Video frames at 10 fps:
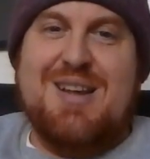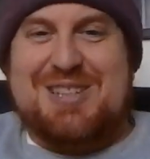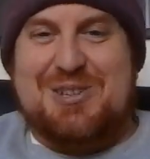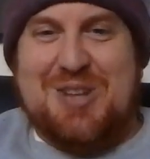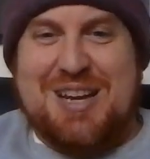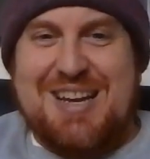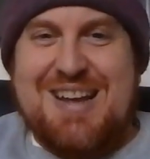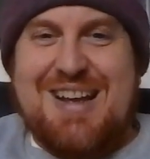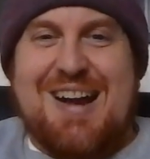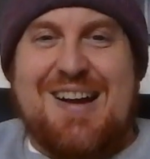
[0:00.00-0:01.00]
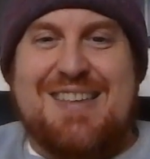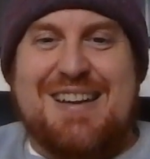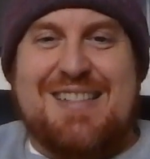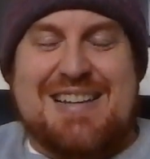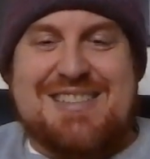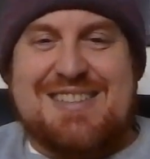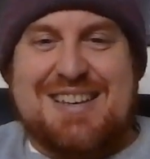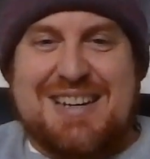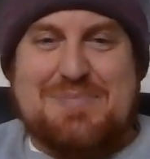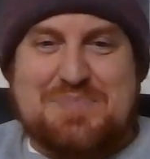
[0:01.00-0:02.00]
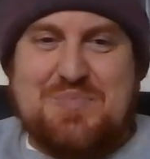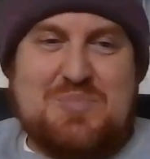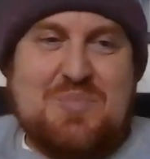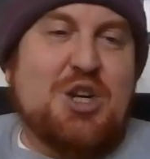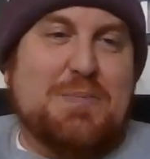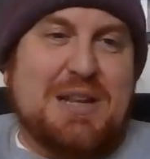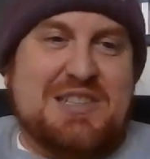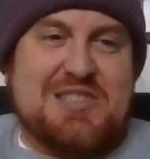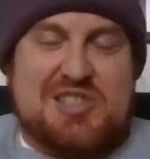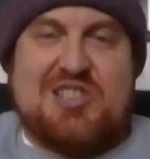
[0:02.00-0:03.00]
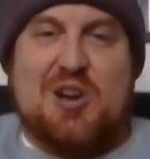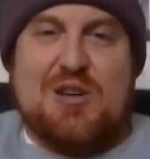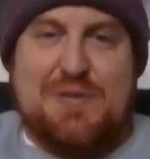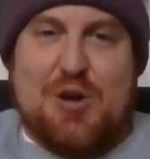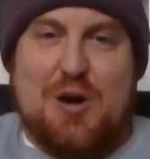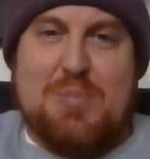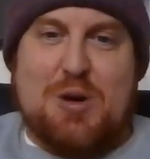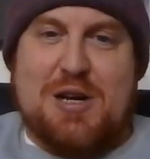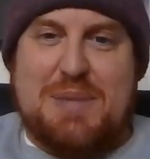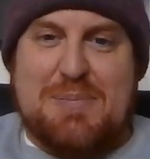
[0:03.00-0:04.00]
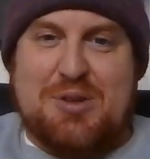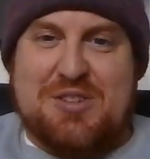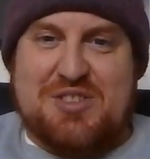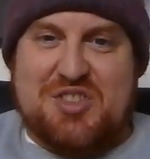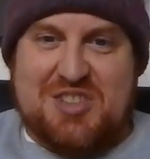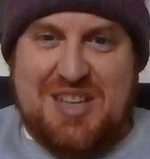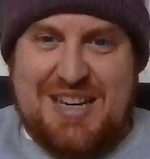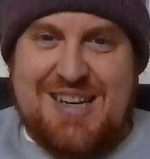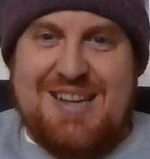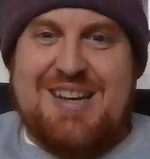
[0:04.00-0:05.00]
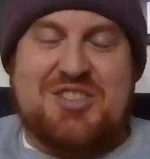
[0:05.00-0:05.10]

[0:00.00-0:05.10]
So like, I think that's like a good place to start if you're onboarding people is just like